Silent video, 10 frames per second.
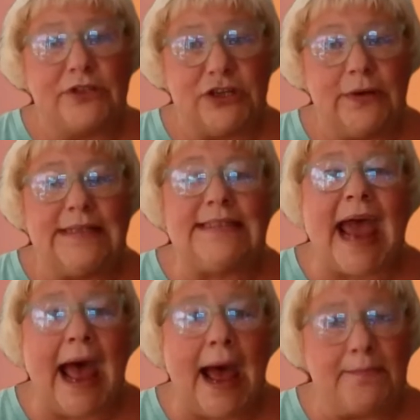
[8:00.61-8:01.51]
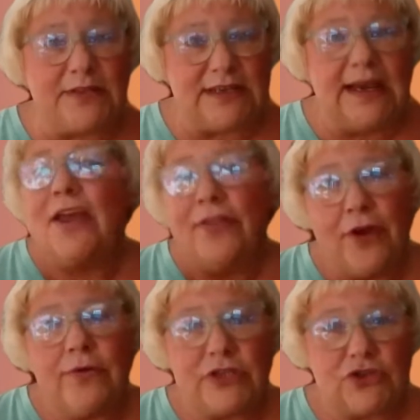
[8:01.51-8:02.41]
to adapt
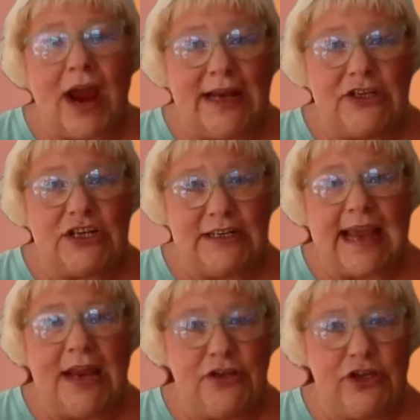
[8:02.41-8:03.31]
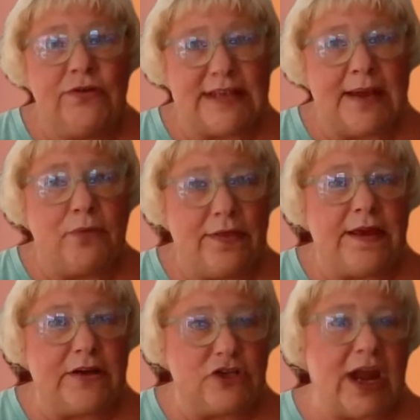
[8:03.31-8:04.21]
those strategies and use them with
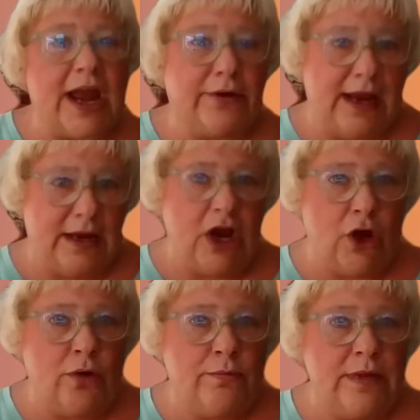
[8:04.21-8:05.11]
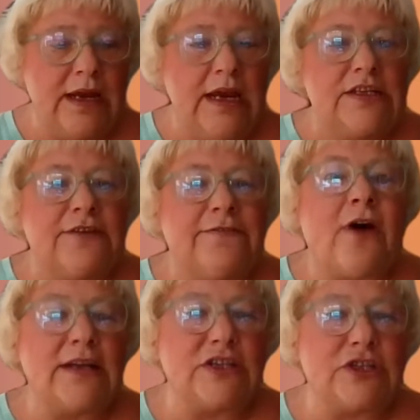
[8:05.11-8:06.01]
their child at home to
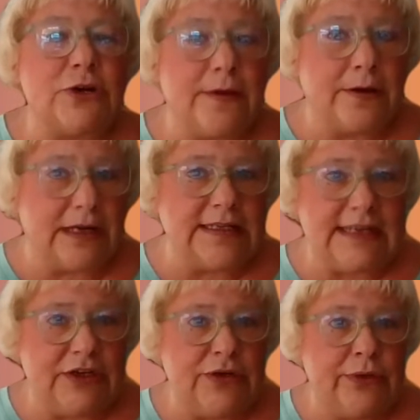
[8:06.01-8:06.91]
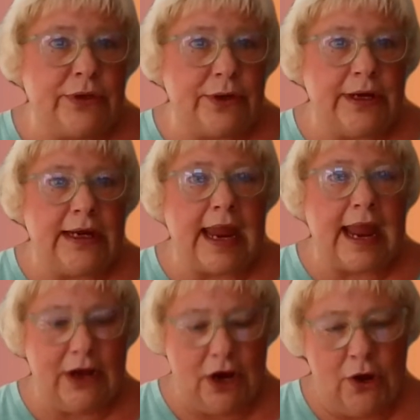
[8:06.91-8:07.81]
foster their continued learning
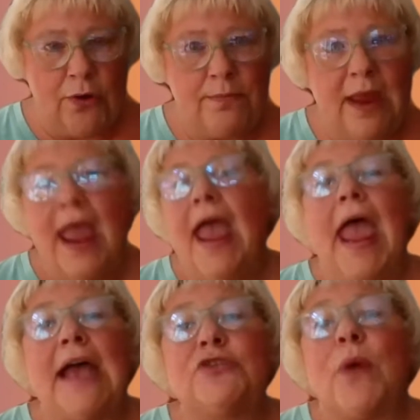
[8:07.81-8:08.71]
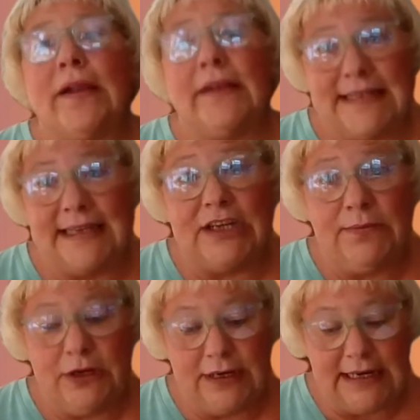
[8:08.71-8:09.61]
at home, as well as in
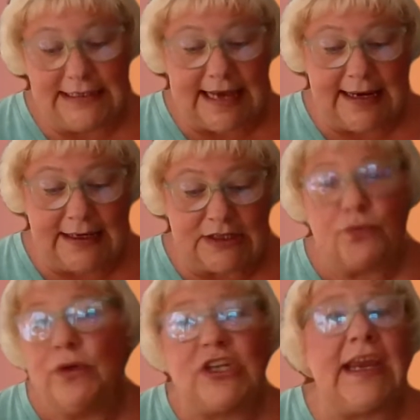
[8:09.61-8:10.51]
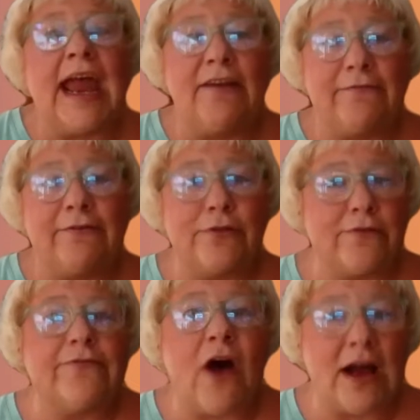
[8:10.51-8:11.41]
community settings, which again further
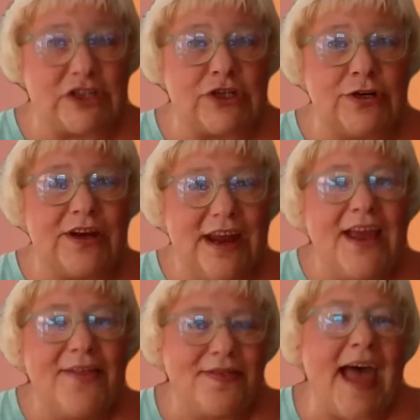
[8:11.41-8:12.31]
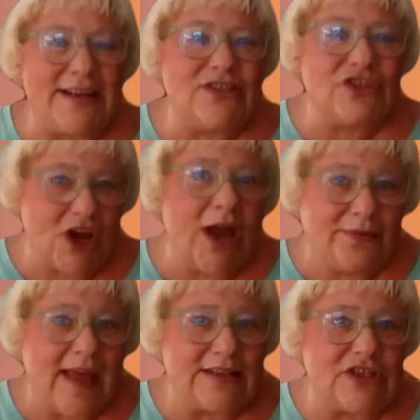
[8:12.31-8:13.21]
fostered that
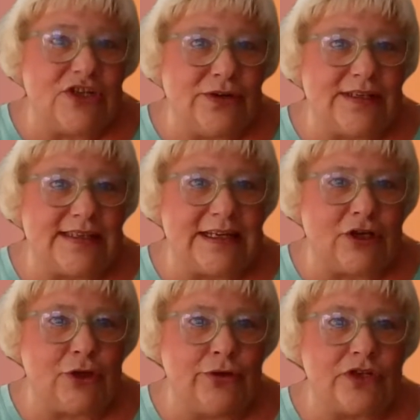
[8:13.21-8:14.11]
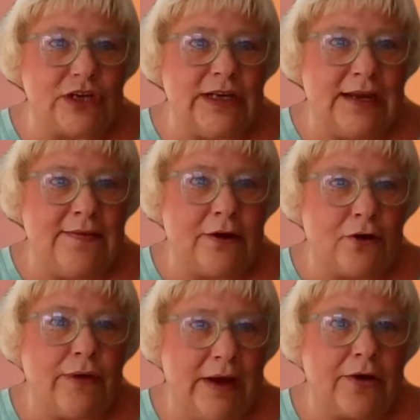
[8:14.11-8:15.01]
student's inclusion in their
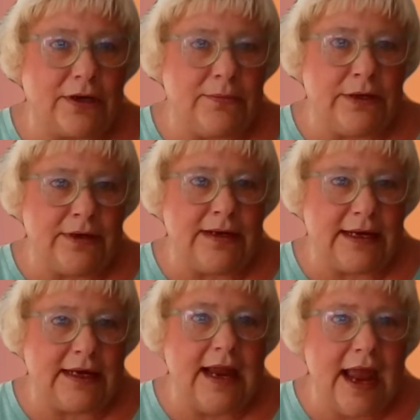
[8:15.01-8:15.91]
greater community.